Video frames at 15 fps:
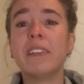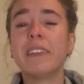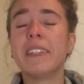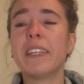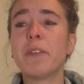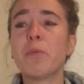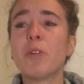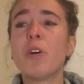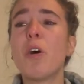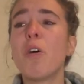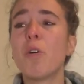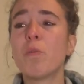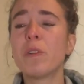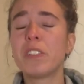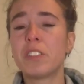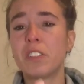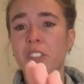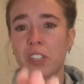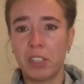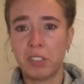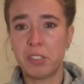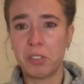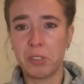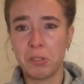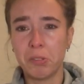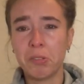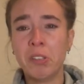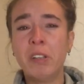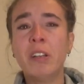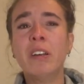they will always judge you,
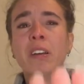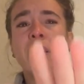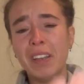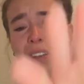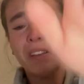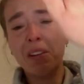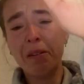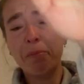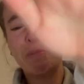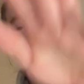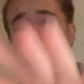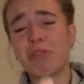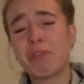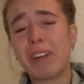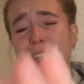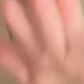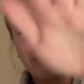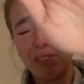but try to